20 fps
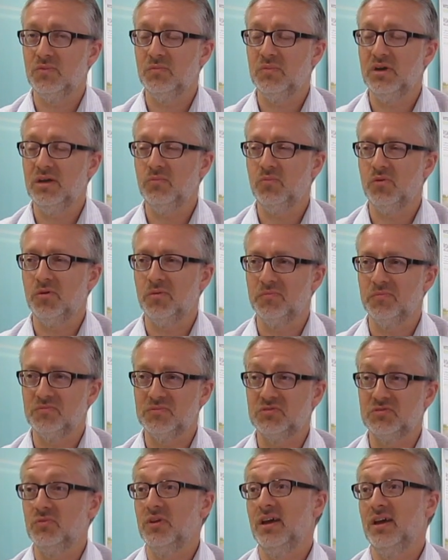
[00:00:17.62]
main
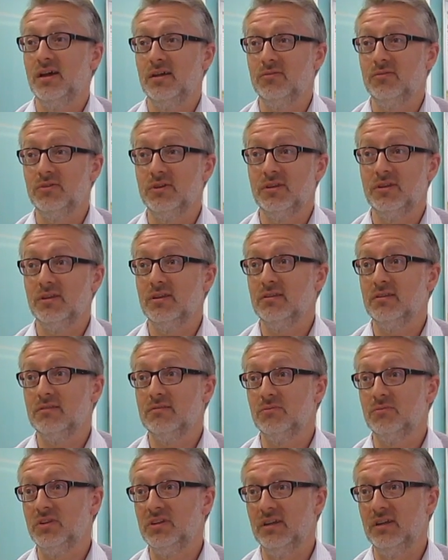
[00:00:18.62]
problems we had were that
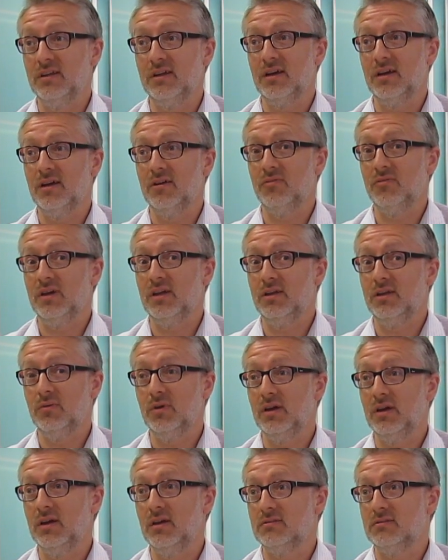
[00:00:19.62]
we didn't have
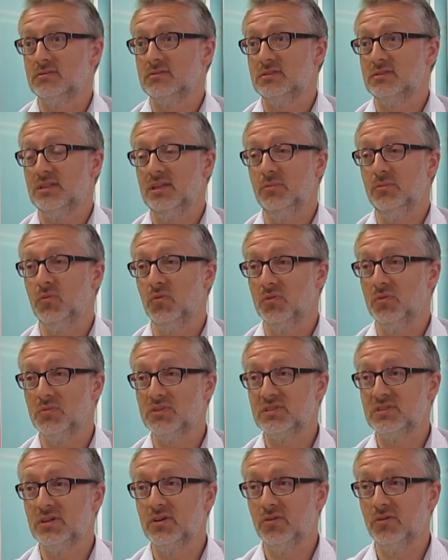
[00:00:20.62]
anywhere to keep all the
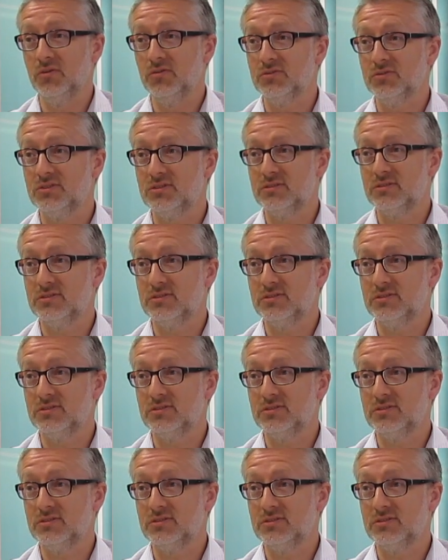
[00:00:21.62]
materials,